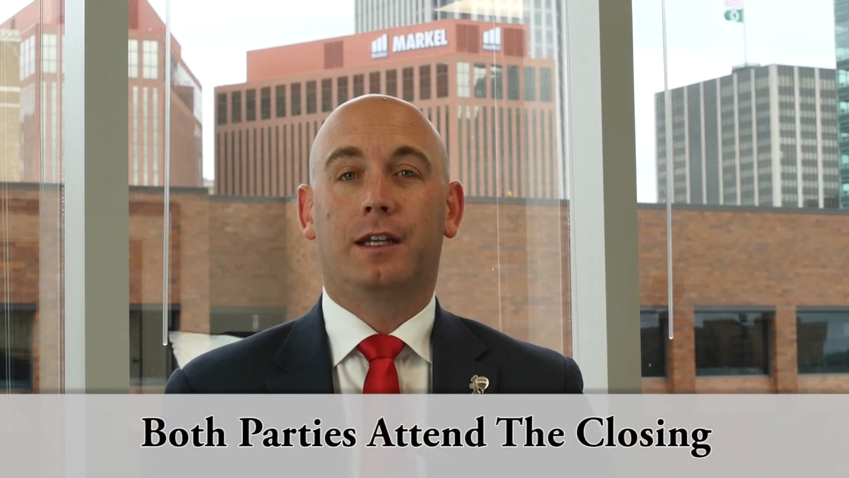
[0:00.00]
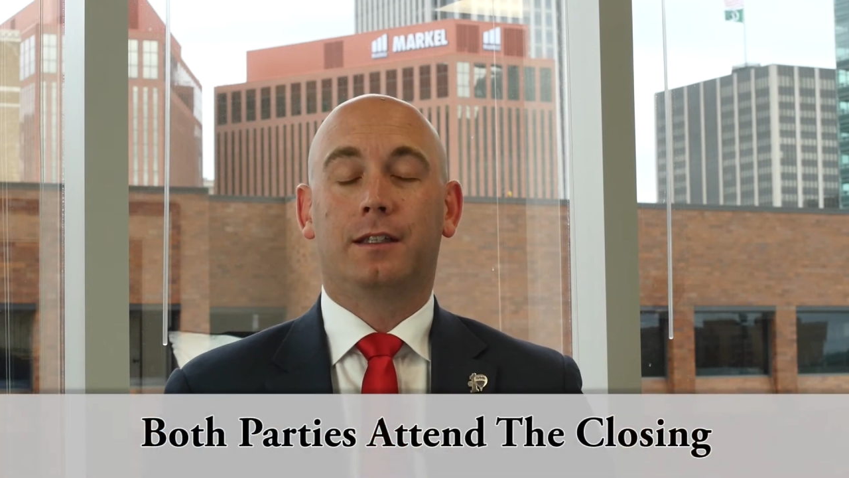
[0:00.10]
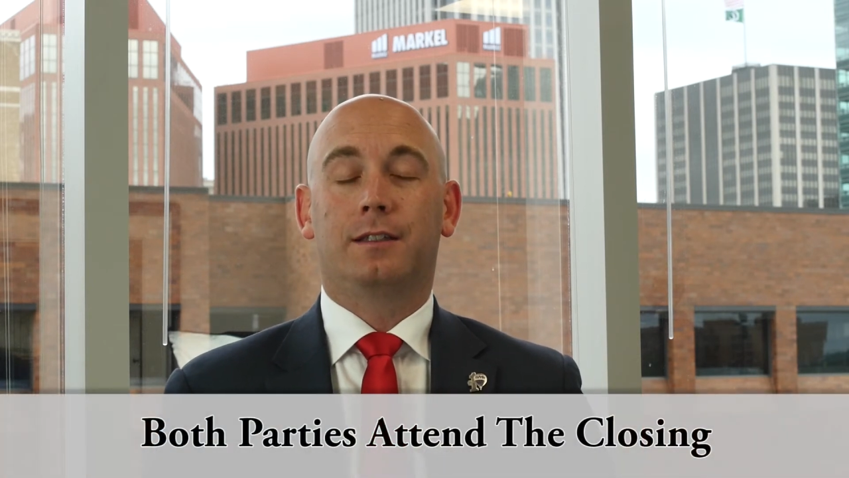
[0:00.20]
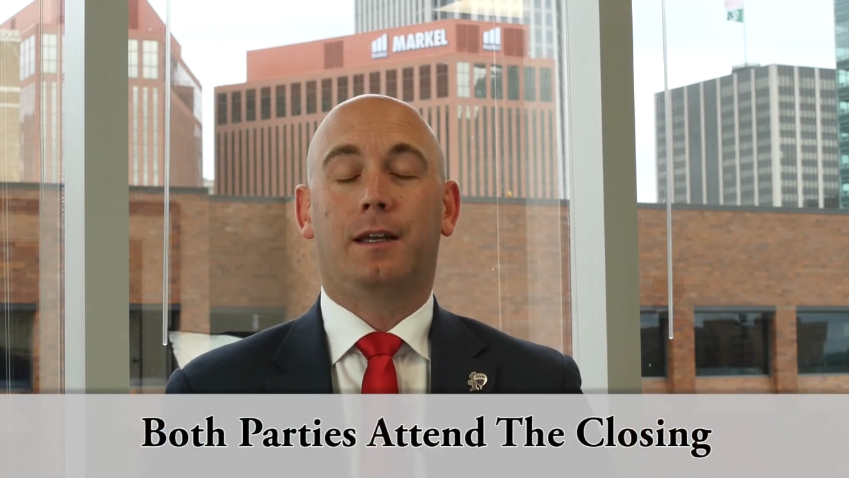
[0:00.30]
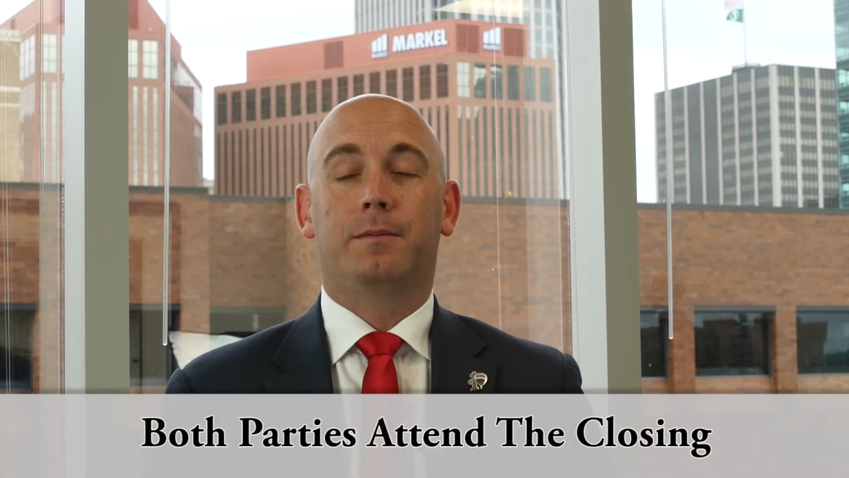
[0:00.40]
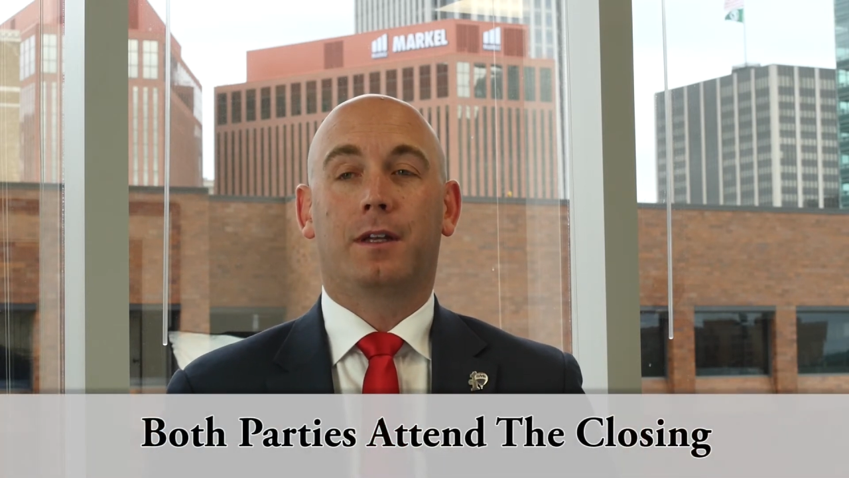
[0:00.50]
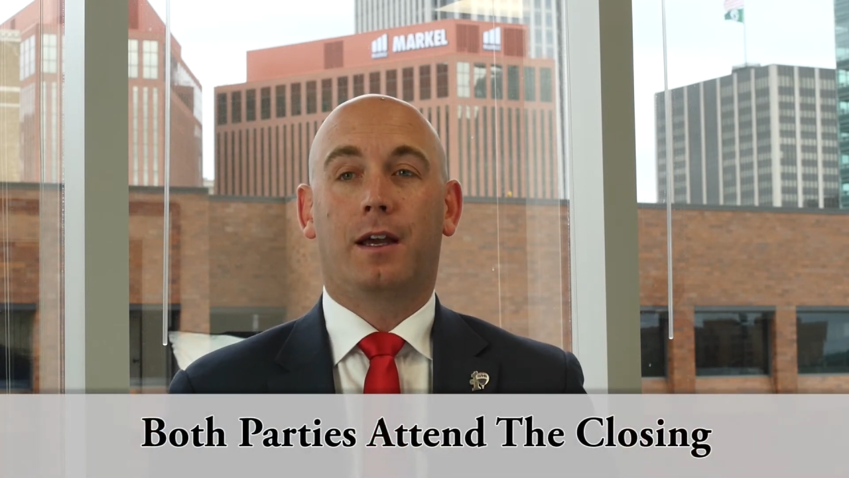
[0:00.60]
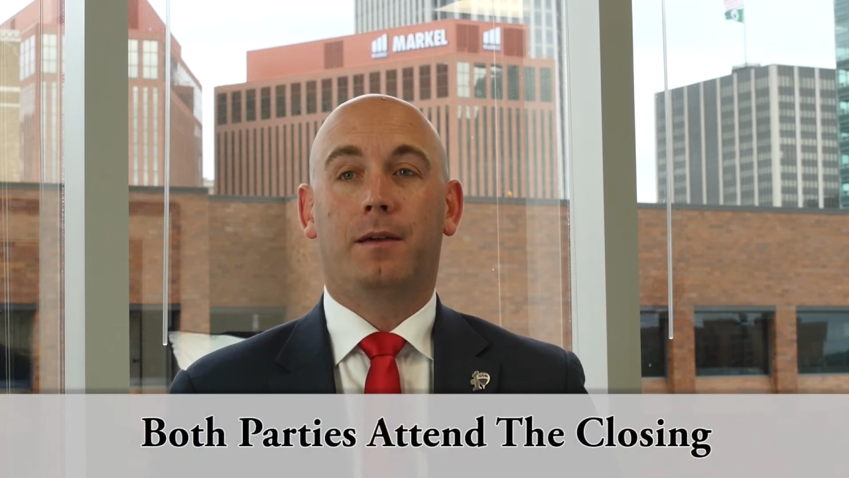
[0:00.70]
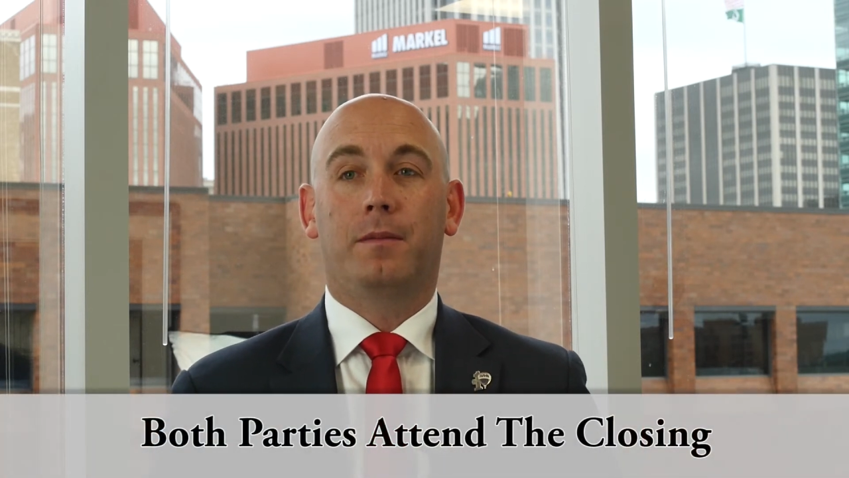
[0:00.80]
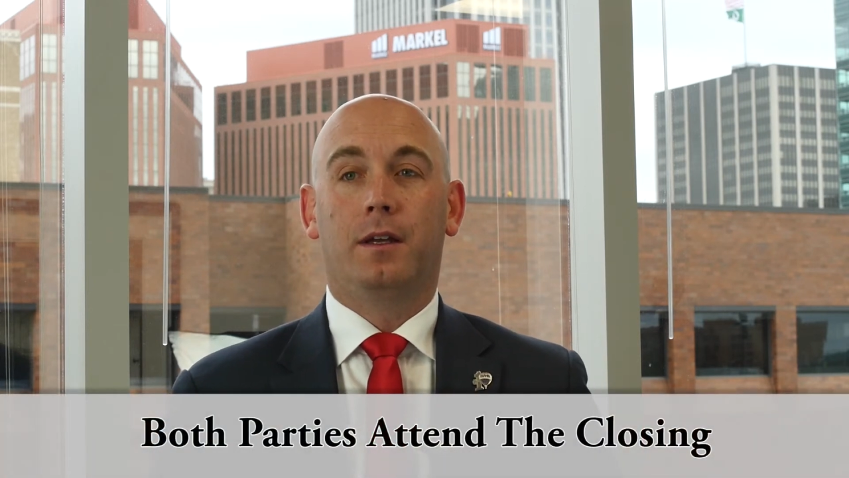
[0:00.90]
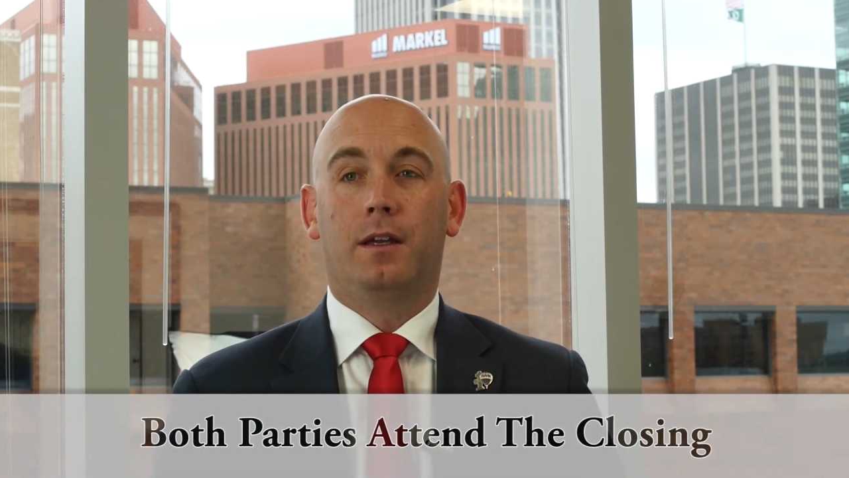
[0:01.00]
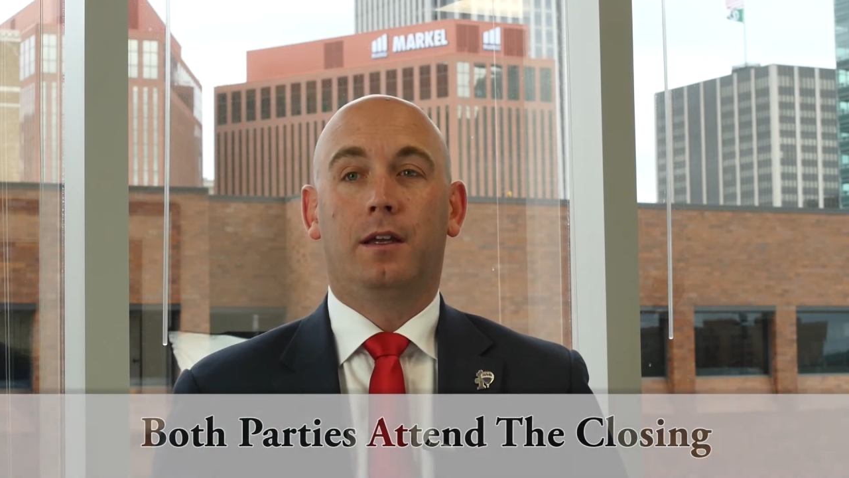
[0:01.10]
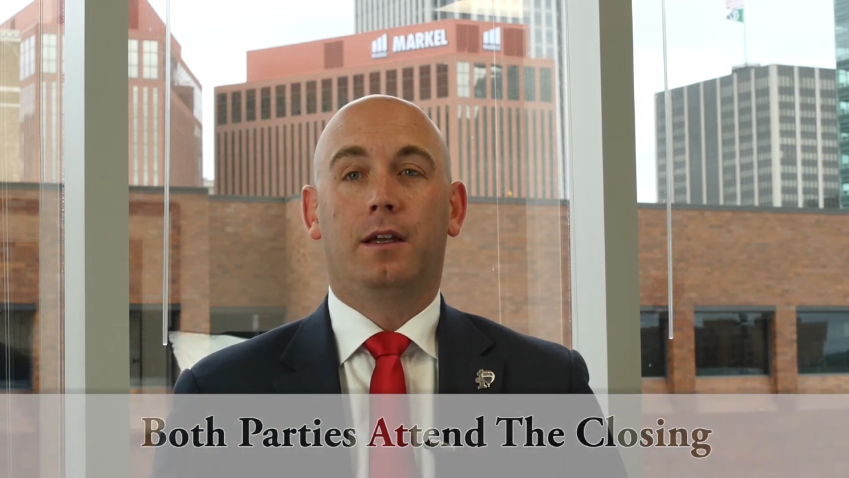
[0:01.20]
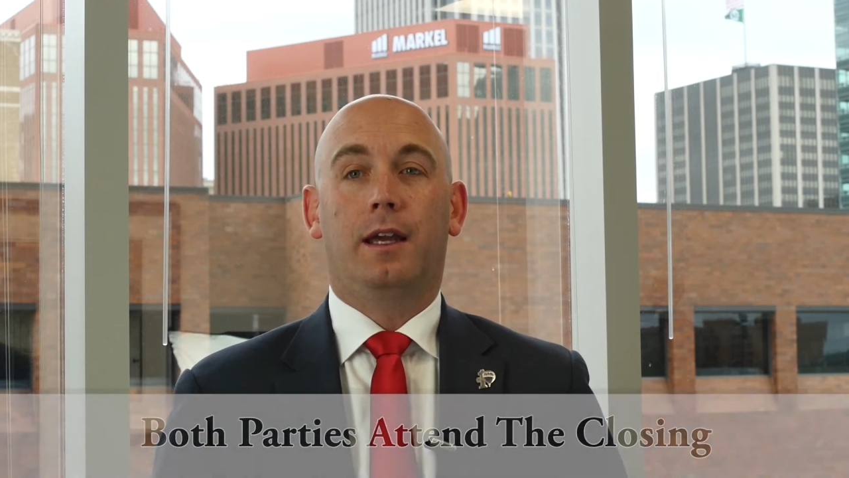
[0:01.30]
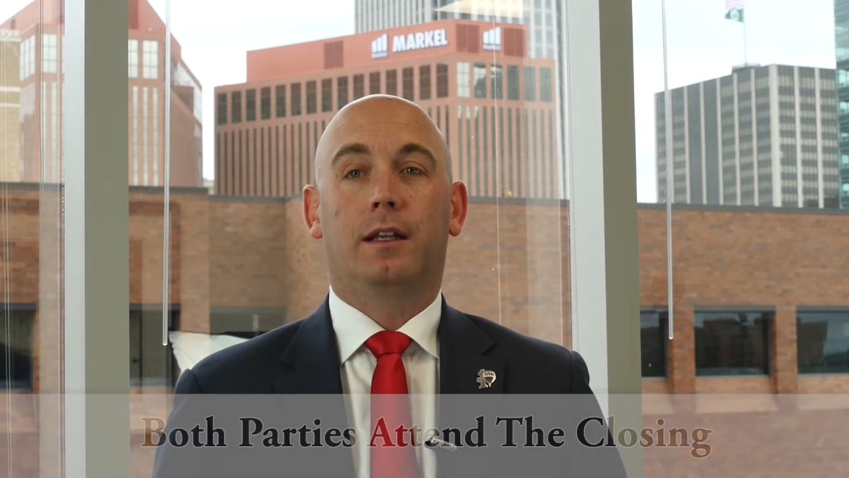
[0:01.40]
at the same time
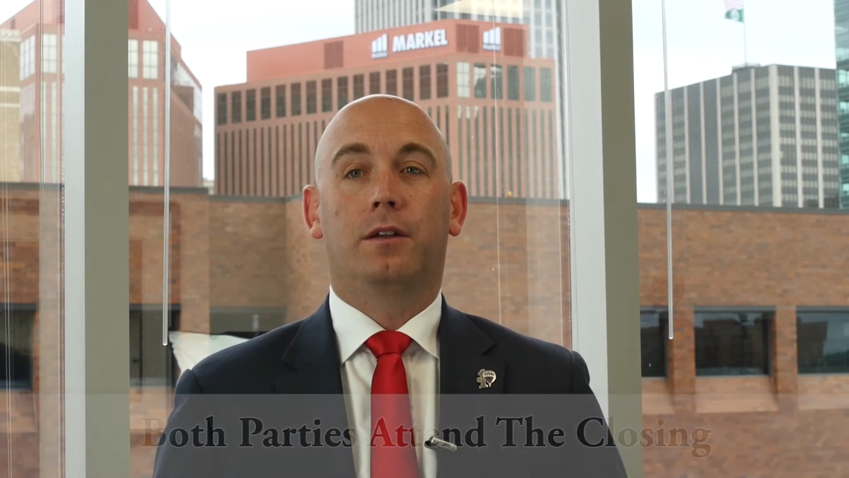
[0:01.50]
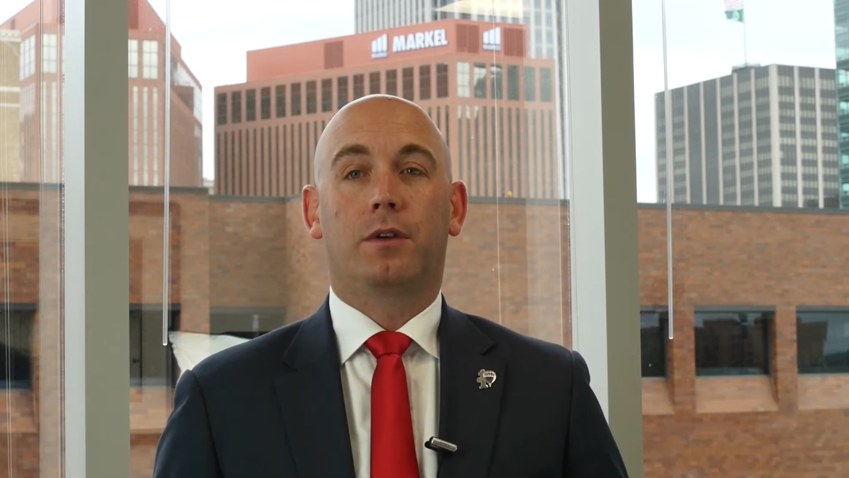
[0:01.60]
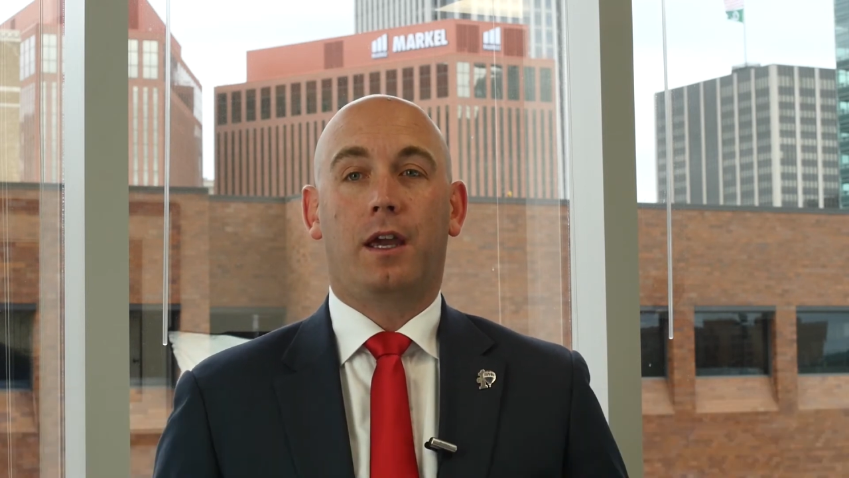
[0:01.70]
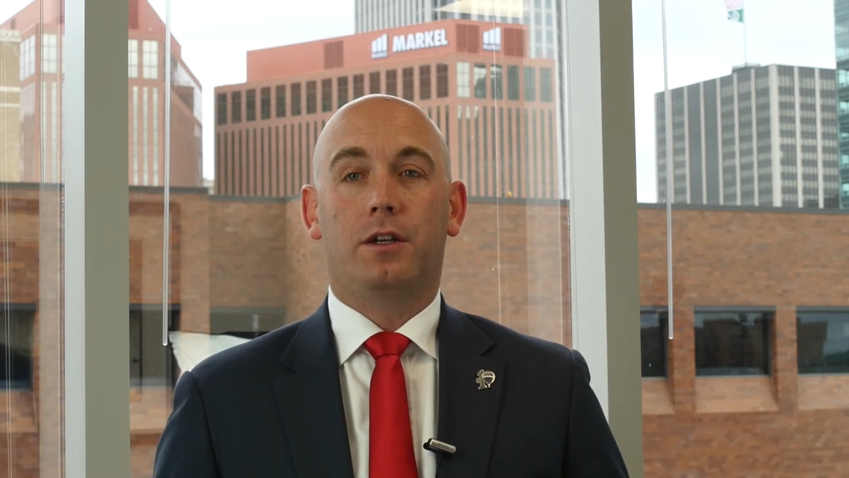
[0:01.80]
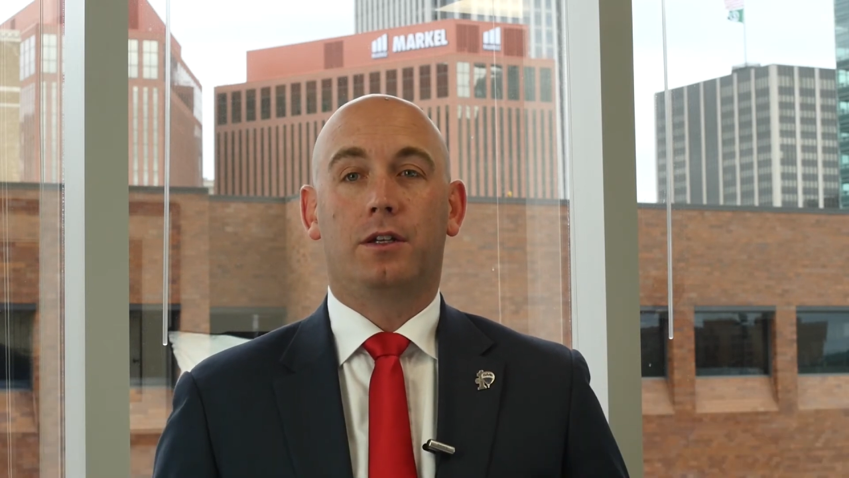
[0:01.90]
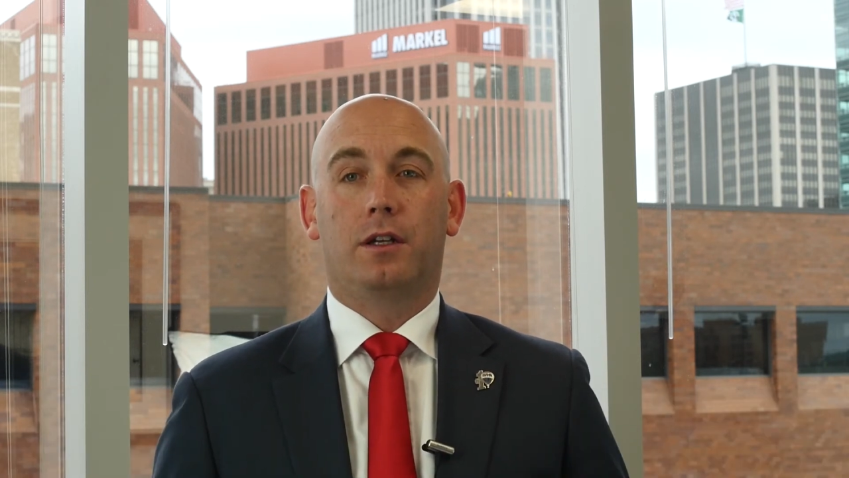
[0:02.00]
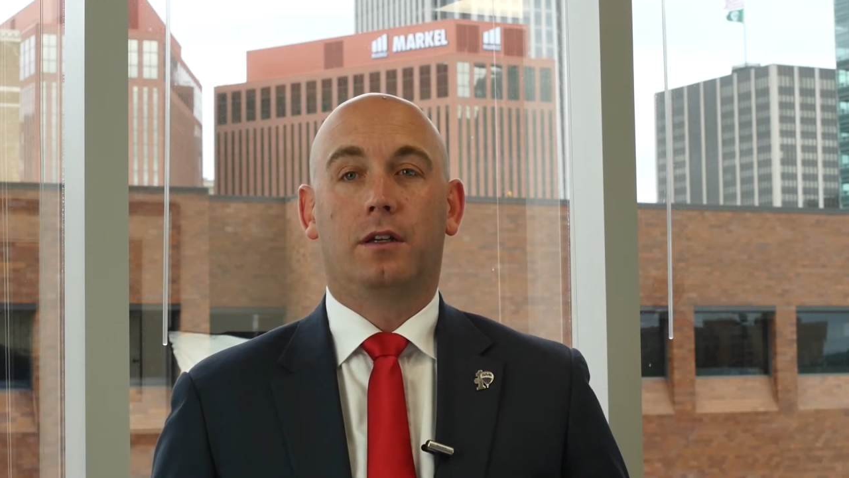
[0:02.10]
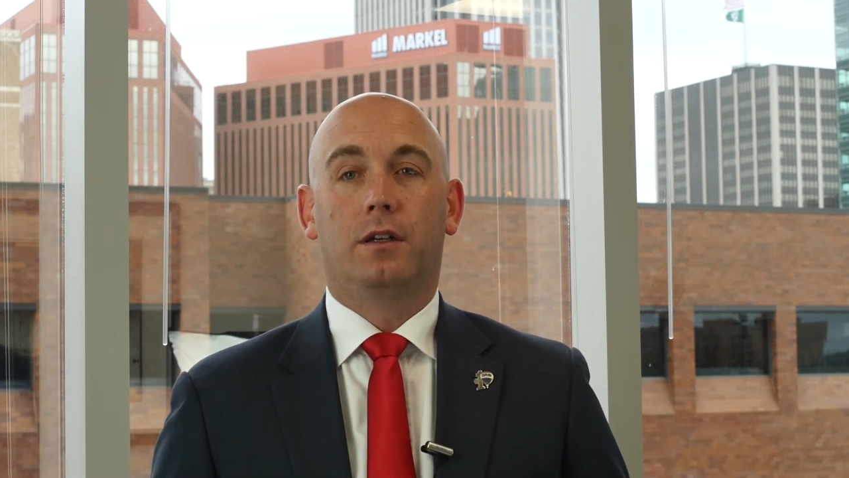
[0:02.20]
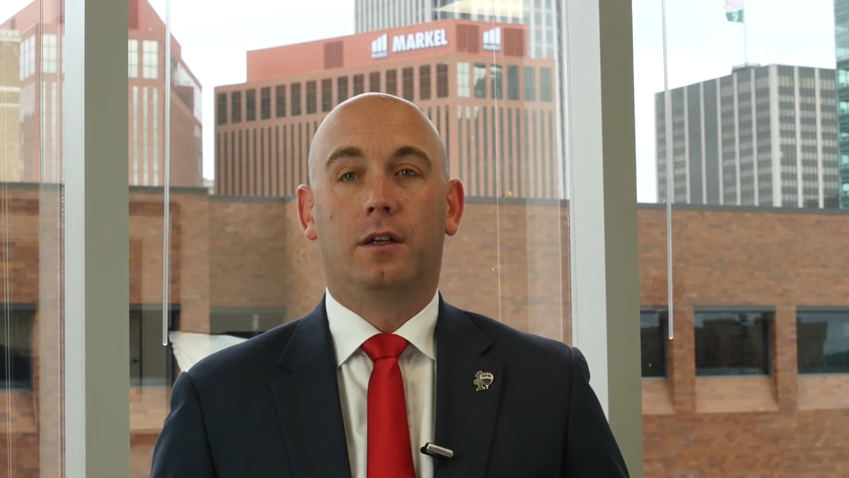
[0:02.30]
and location.